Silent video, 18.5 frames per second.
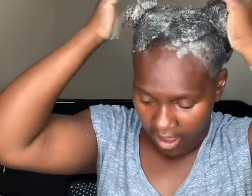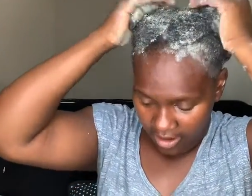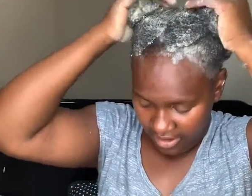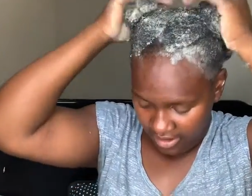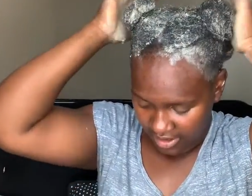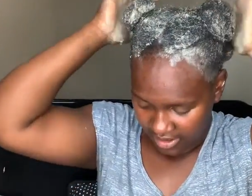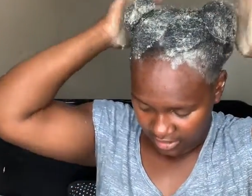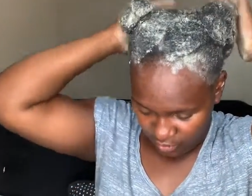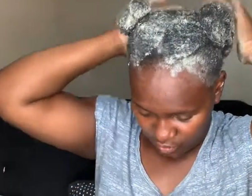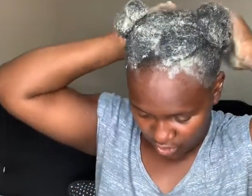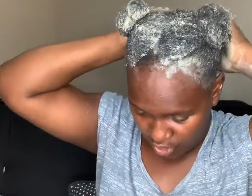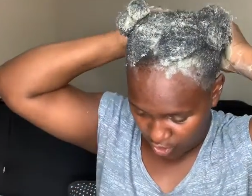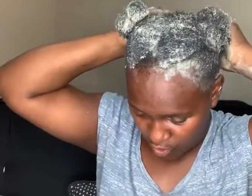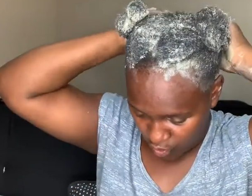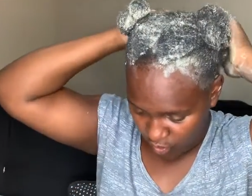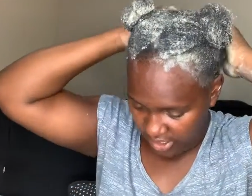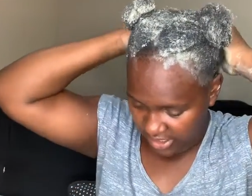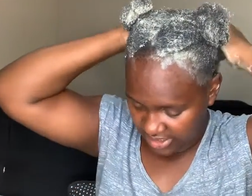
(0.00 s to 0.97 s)
Because we
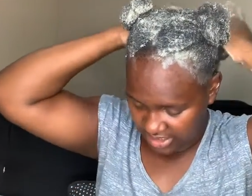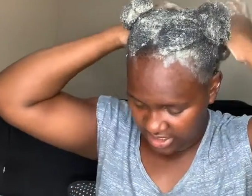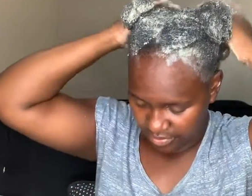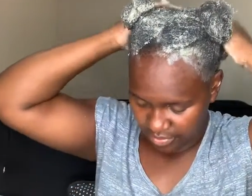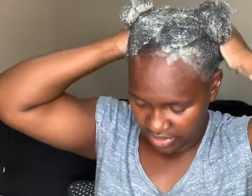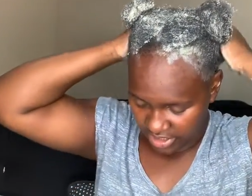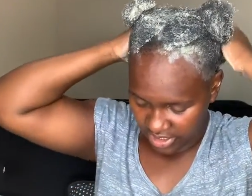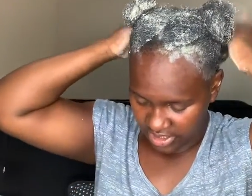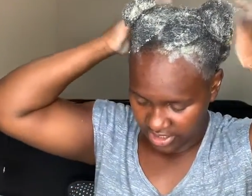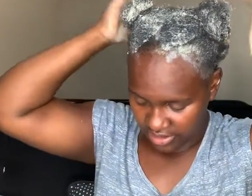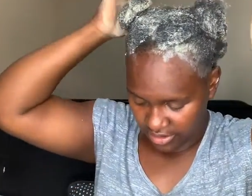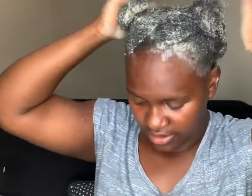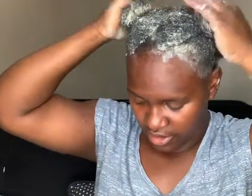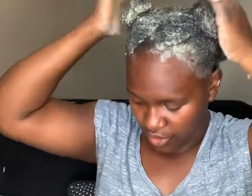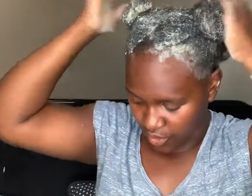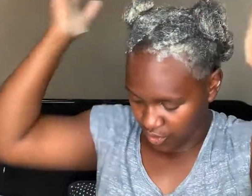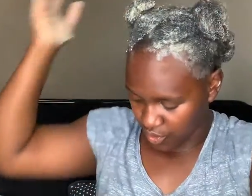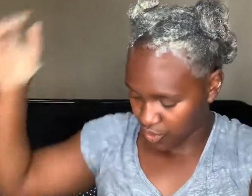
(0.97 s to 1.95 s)
don't waste up in here.
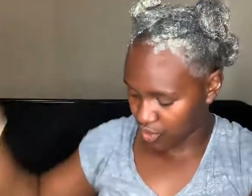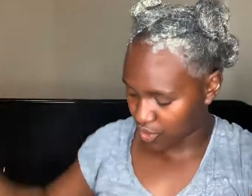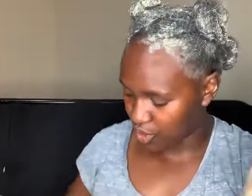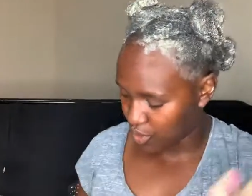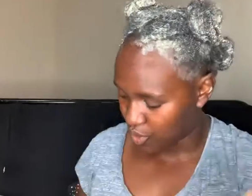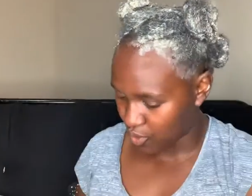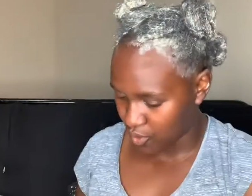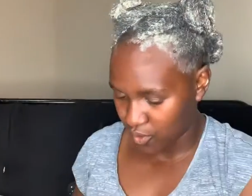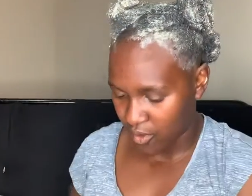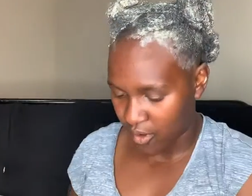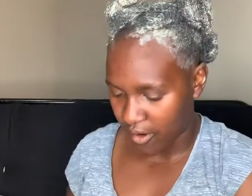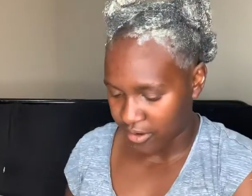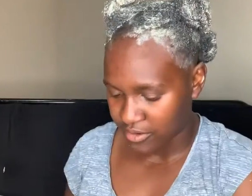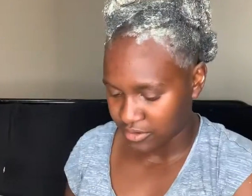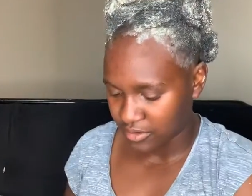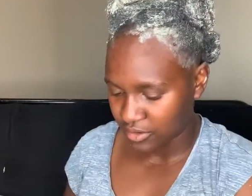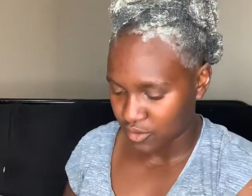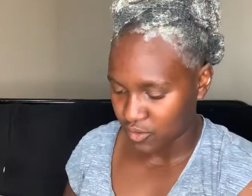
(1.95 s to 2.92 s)
No.
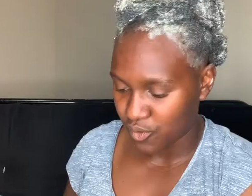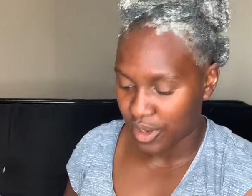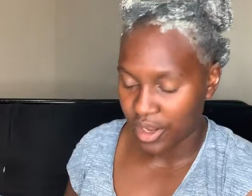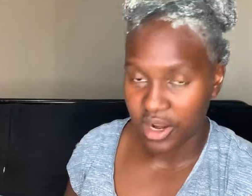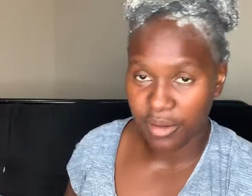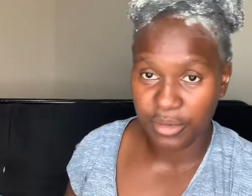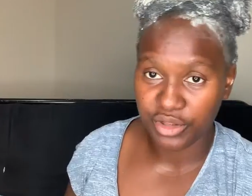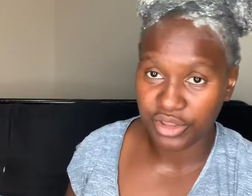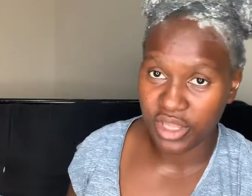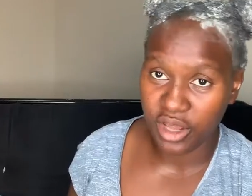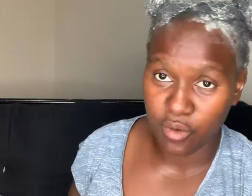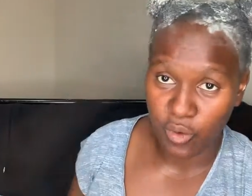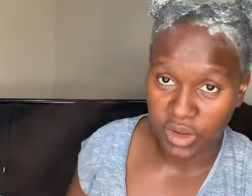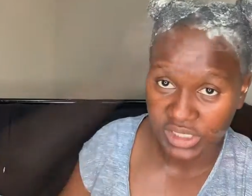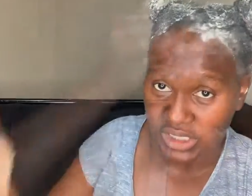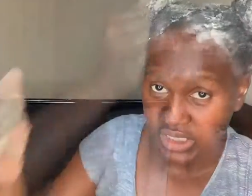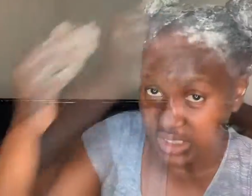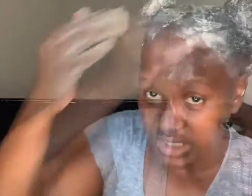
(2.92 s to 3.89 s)
We ain't about that
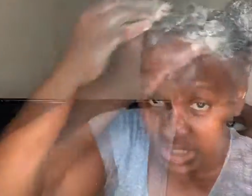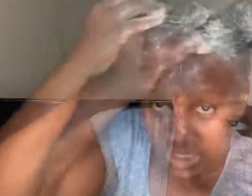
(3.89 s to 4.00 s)
wasting